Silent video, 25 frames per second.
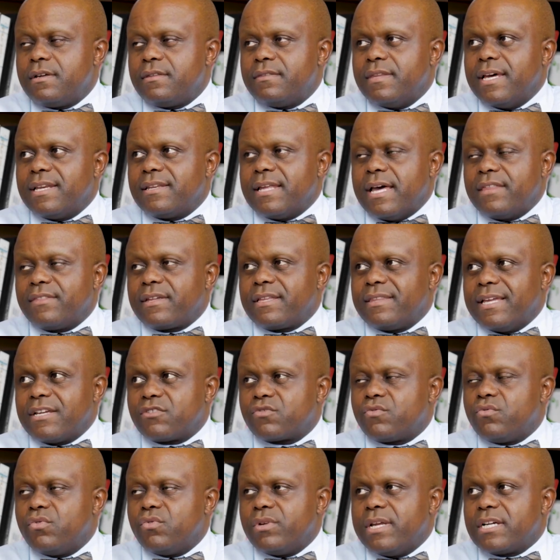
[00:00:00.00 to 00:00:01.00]
that I think
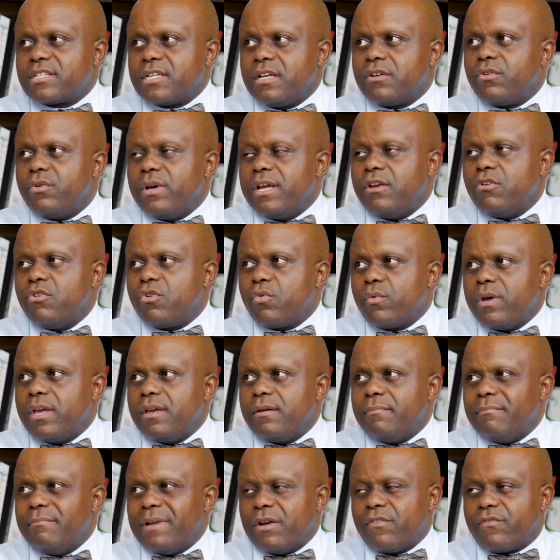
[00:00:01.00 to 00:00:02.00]
that could actually go a long
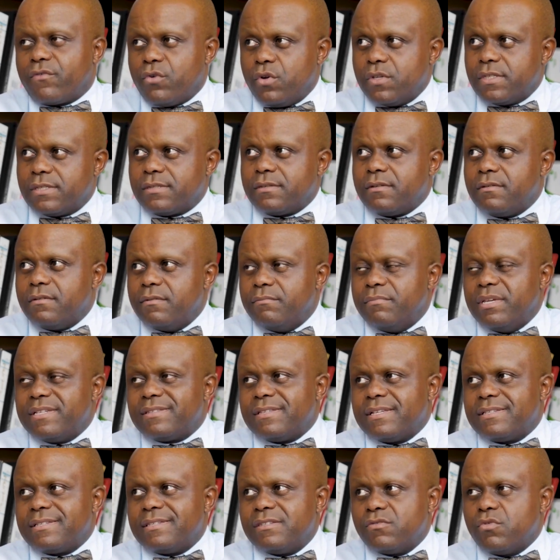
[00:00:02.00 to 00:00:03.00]
way. But of course,
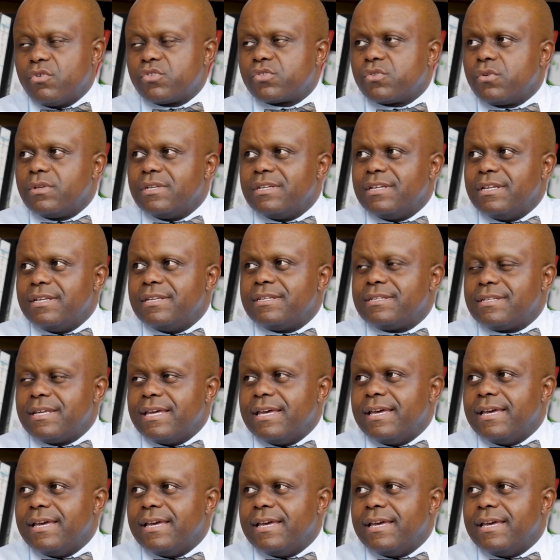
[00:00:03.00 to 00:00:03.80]
businesses also need